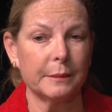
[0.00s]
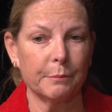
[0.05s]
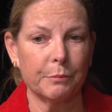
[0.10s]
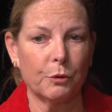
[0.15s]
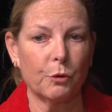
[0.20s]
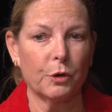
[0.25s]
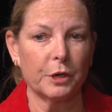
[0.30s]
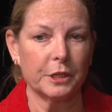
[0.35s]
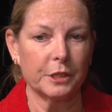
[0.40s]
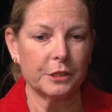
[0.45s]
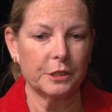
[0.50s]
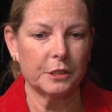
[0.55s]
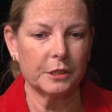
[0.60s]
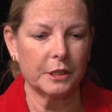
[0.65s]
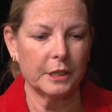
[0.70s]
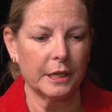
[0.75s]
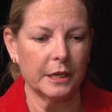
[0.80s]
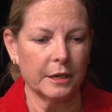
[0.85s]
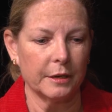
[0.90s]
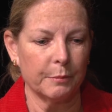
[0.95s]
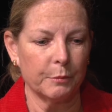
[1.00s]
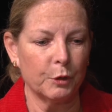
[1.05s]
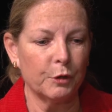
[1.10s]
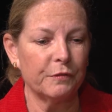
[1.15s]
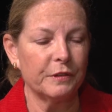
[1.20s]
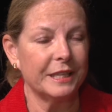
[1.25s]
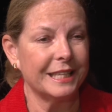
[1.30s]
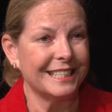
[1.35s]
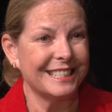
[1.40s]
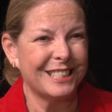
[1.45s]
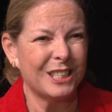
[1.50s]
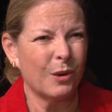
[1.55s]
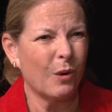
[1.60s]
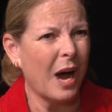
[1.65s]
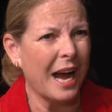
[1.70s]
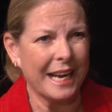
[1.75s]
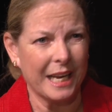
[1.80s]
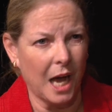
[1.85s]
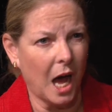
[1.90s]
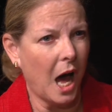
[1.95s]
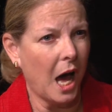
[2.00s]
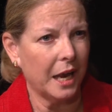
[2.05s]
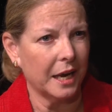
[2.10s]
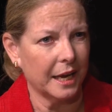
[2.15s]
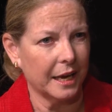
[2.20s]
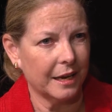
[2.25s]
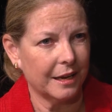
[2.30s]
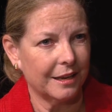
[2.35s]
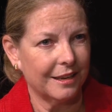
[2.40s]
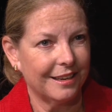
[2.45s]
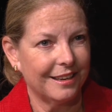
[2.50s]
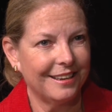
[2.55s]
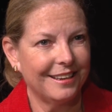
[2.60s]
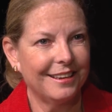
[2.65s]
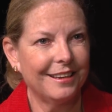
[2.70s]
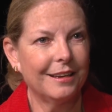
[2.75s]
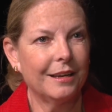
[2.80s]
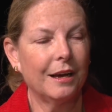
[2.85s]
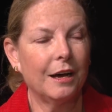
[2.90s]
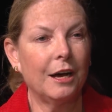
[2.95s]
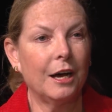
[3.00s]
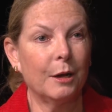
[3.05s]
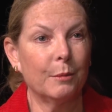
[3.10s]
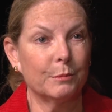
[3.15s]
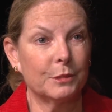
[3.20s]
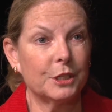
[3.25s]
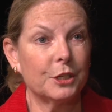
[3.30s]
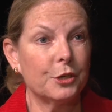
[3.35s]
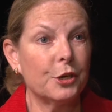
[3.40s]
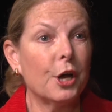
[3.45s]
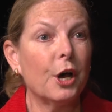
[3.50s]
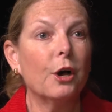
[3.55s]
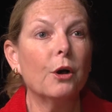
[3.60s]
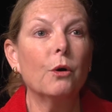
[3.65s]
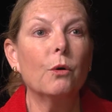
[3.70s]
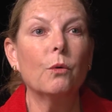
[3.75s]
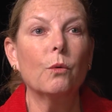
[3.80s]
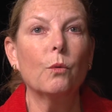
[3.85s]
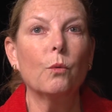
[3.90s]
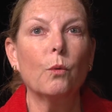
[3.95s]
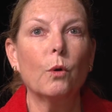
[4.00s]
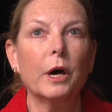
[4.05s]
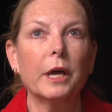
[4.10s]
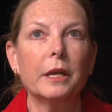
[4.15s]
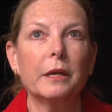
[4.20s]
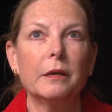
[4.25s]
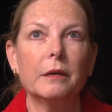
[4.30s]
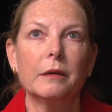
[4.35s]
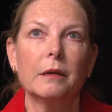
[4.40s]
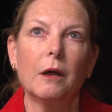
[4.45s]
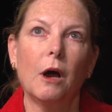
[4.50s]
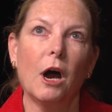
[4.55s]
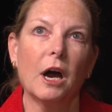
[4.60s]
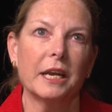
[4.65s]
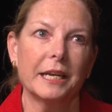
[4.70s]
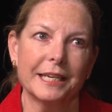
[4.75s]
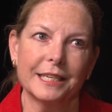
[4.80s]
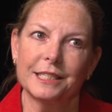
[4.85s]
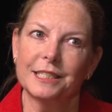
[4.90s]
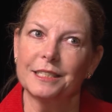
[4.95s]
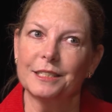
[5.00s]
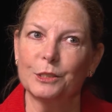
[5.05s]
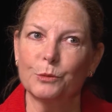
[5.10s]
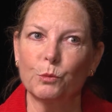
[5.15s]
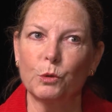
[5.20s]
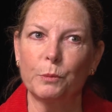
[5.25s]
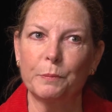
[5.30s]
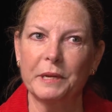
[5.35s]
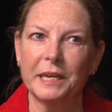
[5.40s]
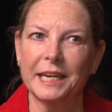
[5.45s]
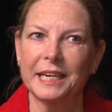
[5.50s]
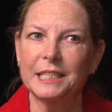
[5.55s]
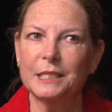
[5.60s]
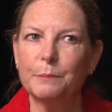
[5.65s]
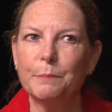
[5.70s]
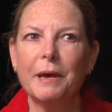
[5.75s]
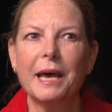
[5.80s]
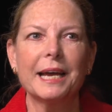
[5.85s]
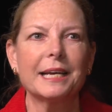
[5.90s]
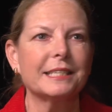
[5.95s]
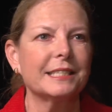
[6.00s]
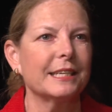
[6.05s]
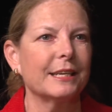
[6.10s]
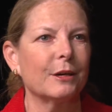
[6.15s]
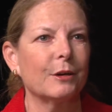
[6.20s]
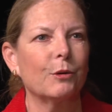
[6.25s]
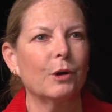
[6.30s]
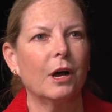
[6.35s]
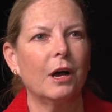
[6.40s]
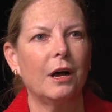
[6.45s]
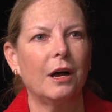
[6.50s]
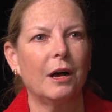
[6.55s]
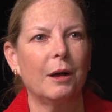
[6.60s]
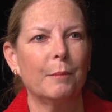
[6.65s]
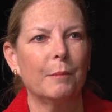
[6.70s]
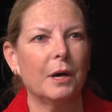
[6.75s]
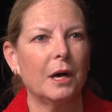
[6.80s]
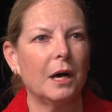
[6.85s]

important in a movie that's so iconic um, to know what audiences will be expecting um,